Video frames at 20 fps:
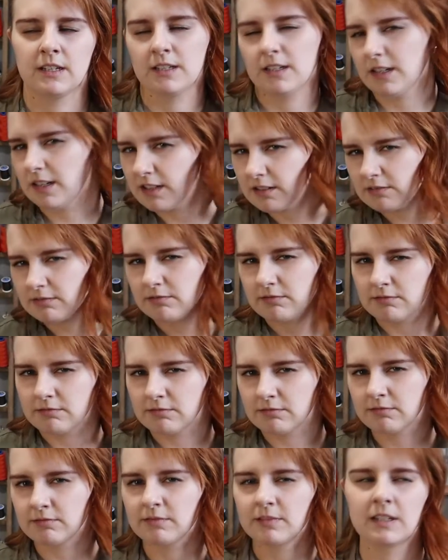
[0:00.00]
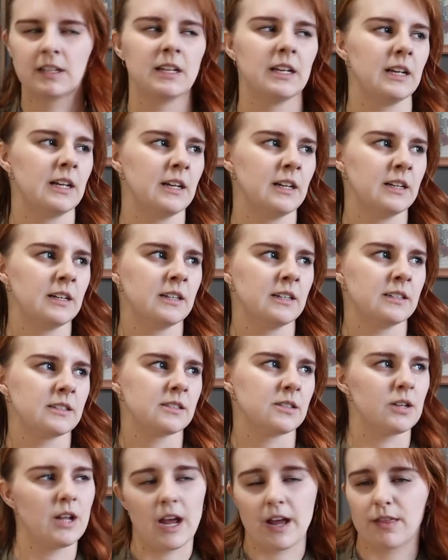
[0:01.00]
you know?
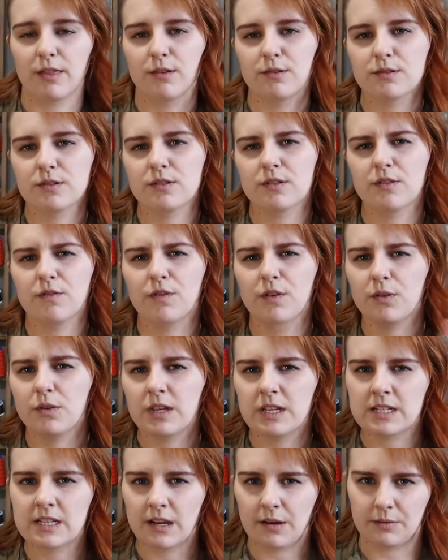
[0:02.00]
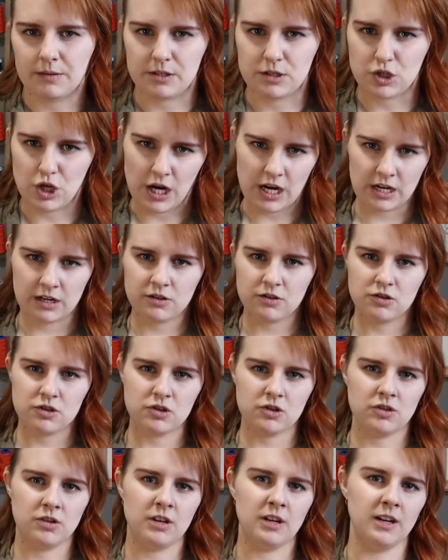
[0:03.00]
So yeah, those are the few things I would
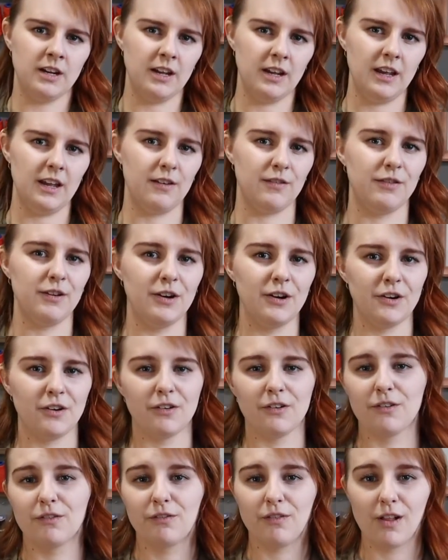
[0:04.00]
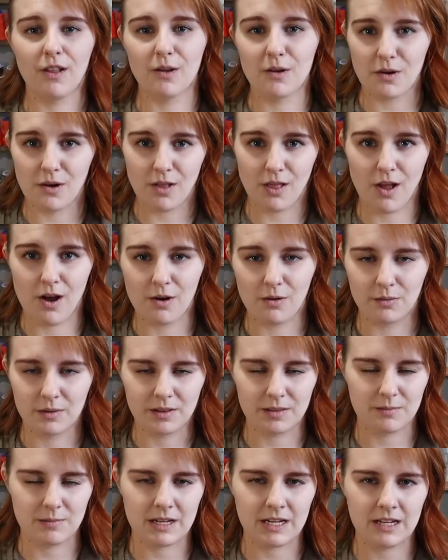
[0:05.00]
change if you're followed along
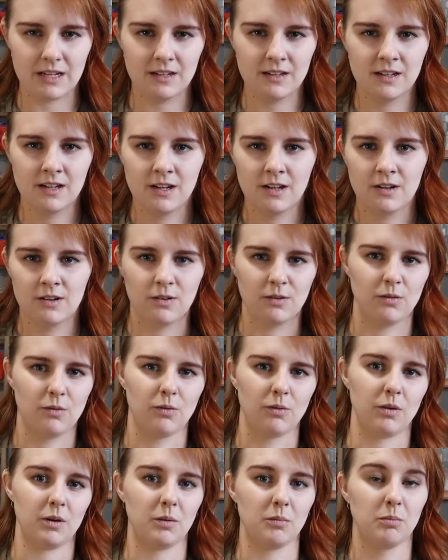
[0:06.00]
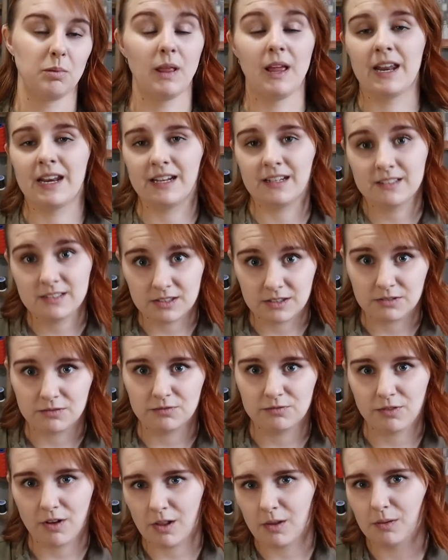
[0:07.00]
with me or planning to
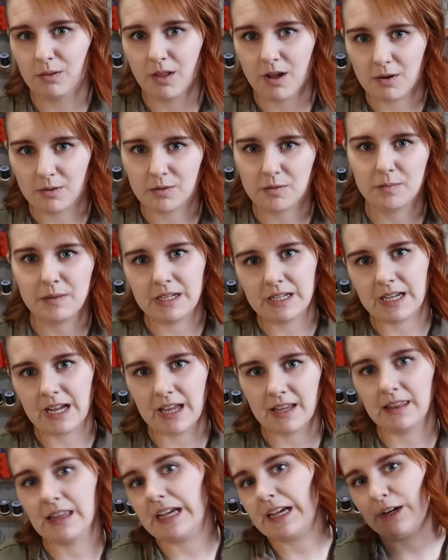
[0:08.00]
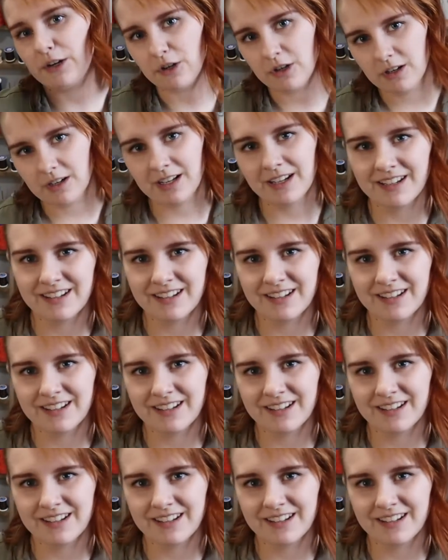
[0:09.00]
follow along with me again later